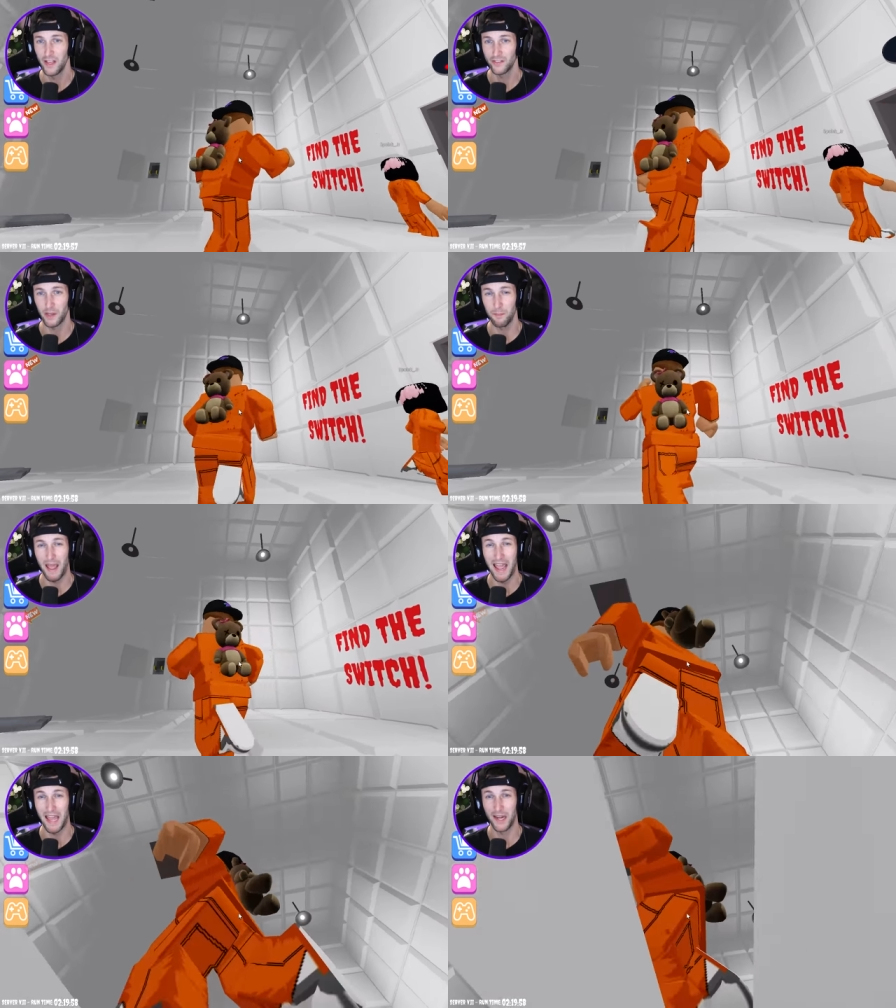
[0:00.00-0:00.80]
It's like
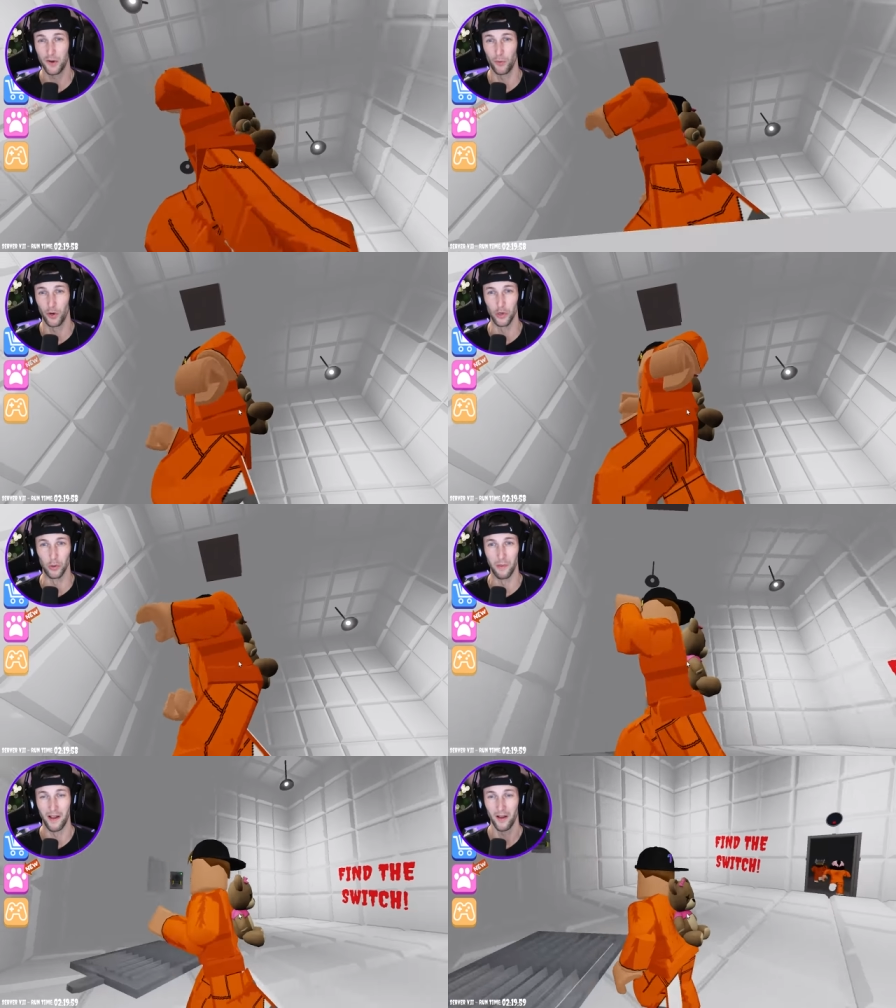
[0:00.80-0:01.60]
padded
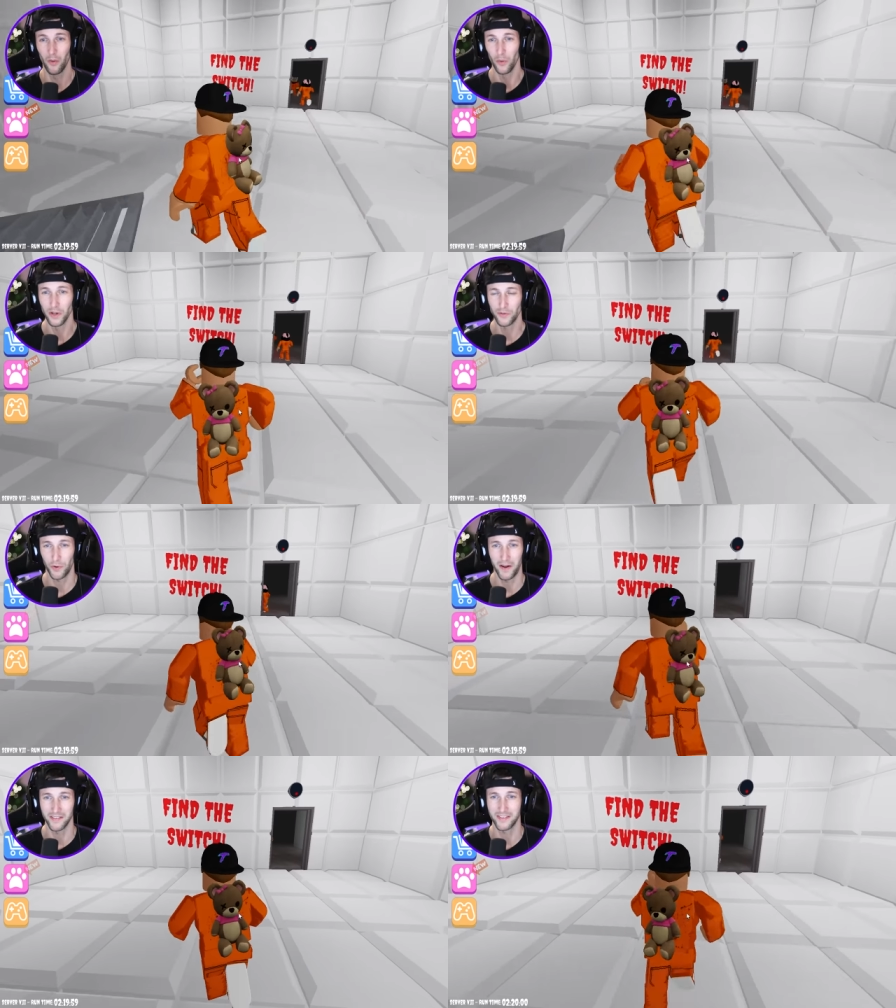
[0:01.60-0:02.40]
room. What are you
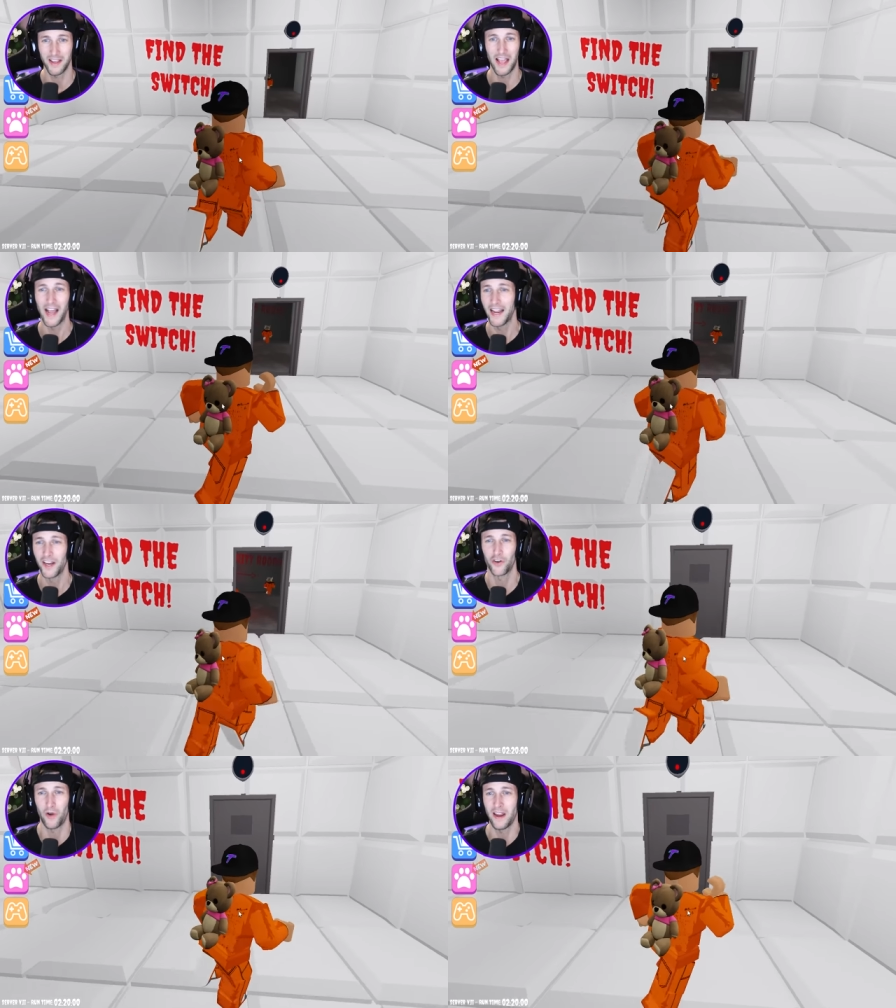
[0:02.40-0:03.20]
trying to say? I
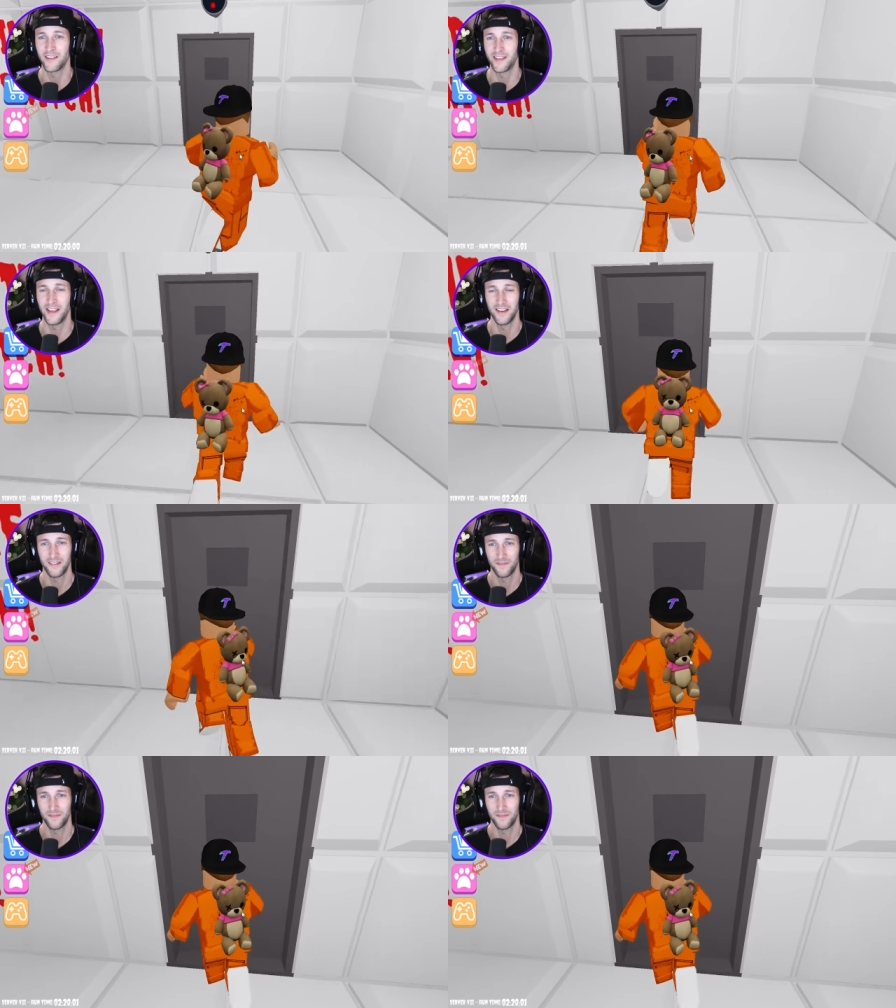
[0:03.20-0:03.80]
ain't crazy.